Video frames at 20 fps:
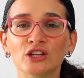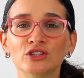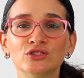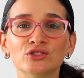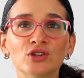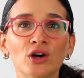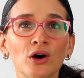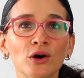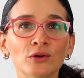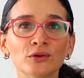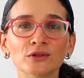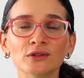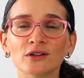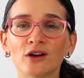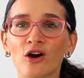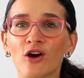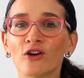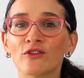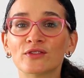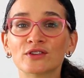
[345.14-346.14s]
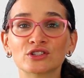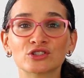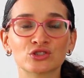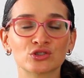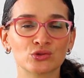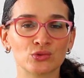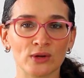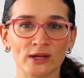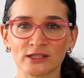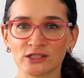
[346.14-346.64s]
Don't
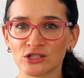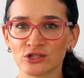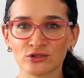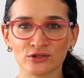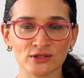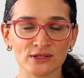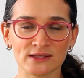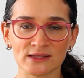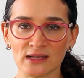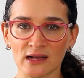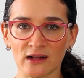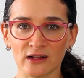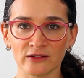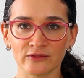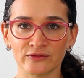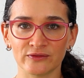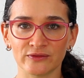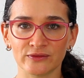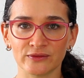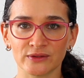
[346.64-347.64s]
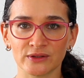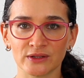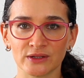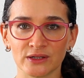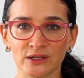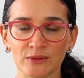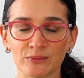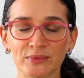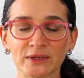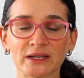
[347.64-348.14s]
overstretch yourself,
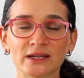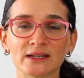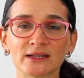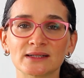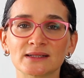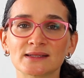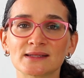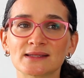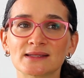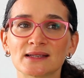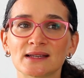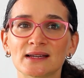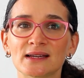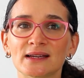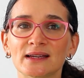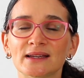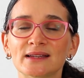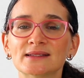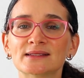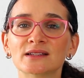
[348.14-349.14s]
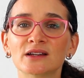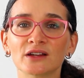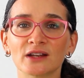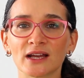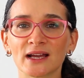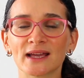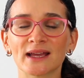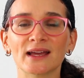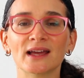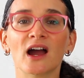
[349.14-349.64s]
because it's
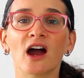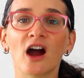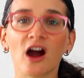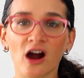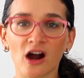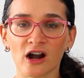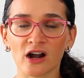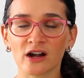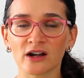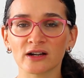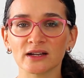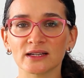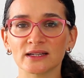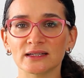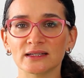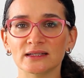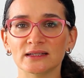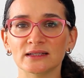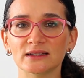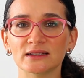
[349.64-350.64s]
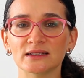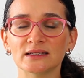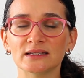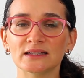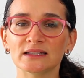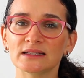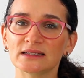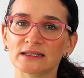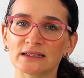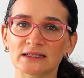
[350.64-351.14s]
gonna get hard
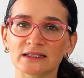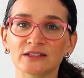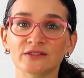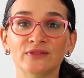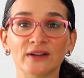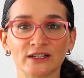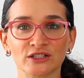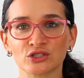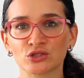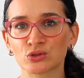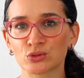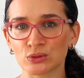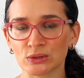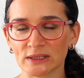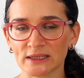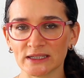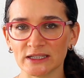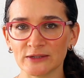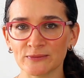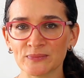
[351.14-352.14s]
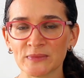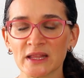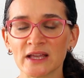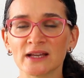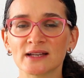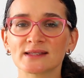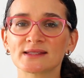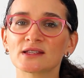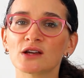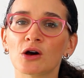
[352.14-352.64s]
eventually.
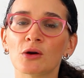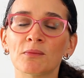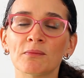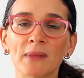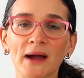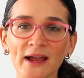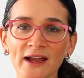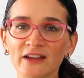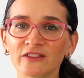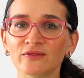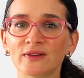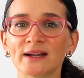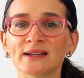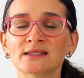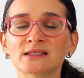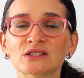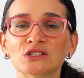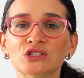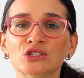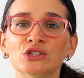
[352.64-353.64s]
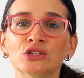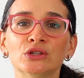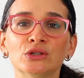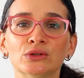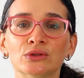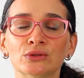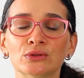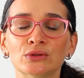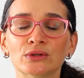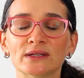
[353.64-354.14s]
So my advice to
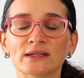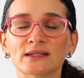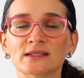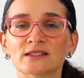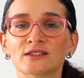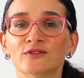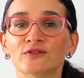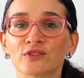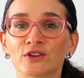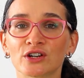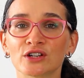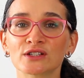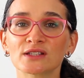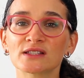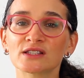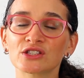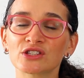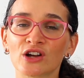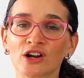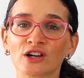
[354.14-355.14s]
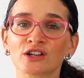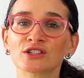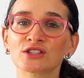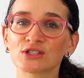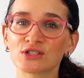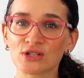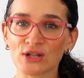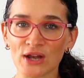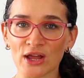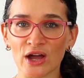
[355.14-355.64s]
you is first start
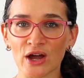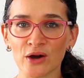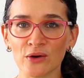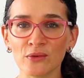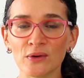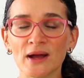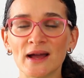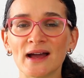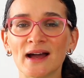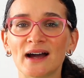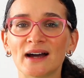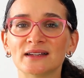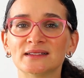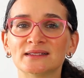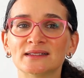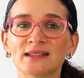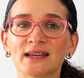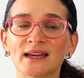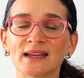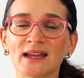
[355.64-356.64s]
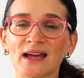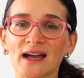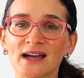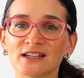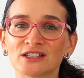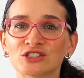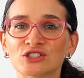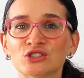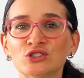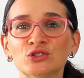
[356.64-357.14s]
slow, and then
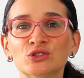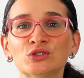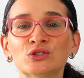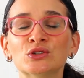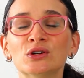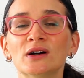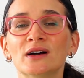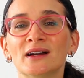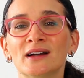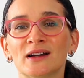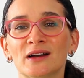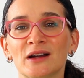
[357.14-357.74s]
as you